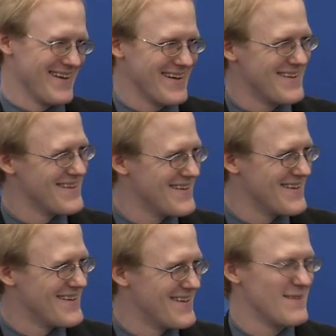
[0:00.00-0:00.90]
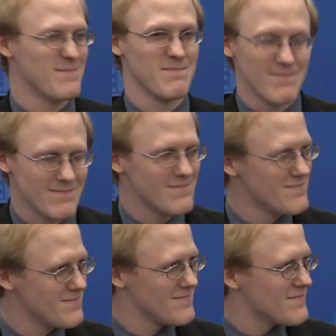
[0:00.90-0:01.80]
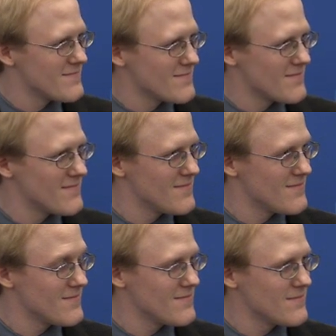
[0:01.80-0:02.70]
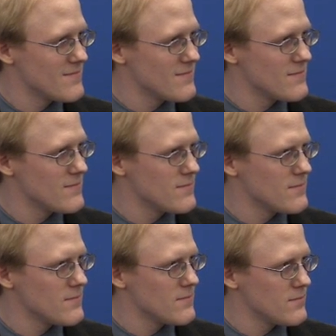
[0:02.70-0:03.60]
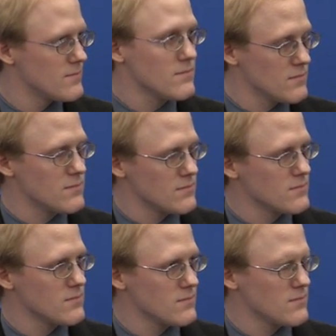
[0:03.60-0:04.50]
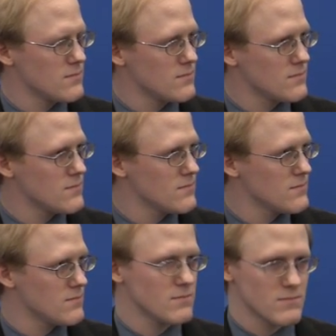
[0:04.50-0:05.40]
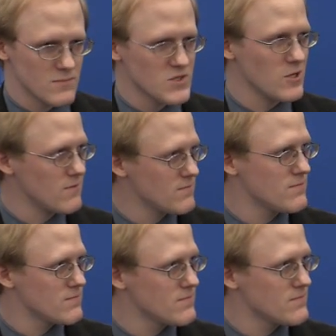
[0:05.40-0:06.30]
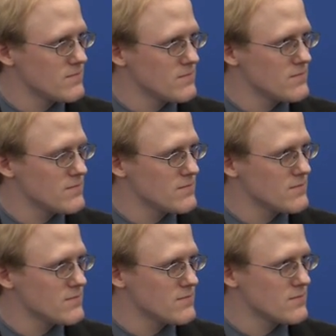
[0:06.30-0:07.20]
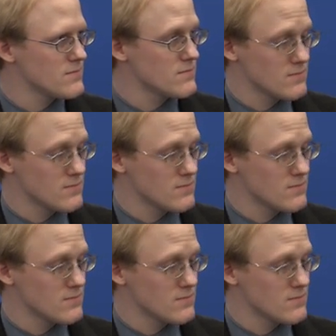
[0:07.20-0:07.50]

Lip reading: This person isn't speaking.